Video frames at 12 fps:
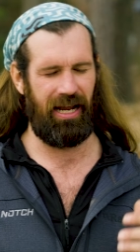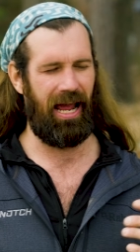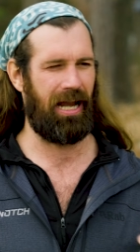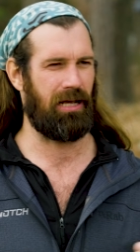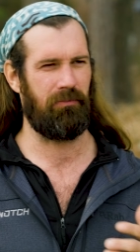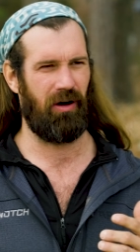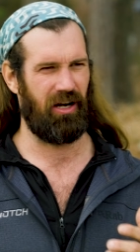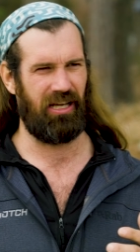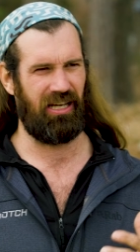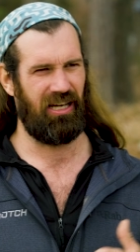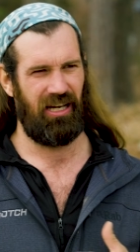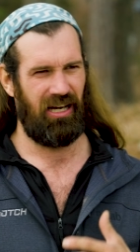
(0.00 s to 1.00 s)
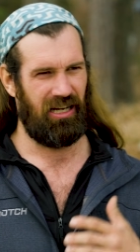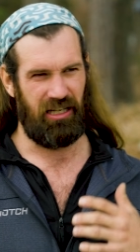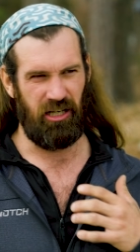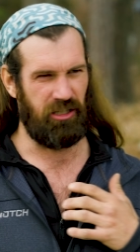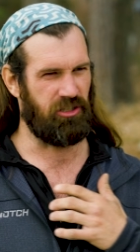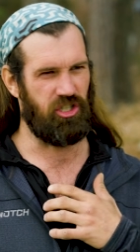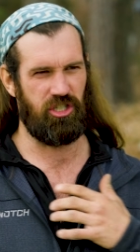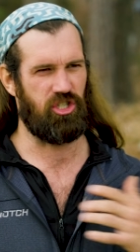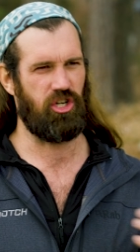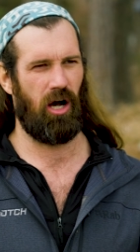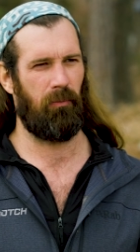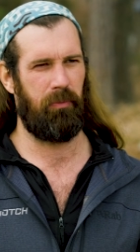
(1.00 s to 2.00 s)
that anybody could just
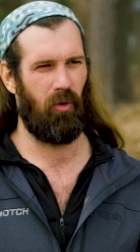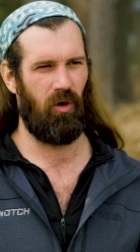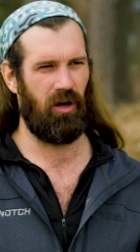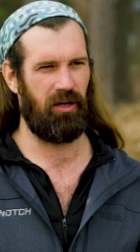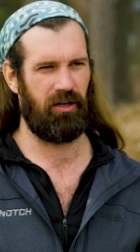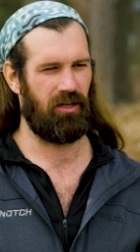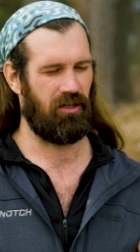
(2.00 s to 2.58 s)
jump on,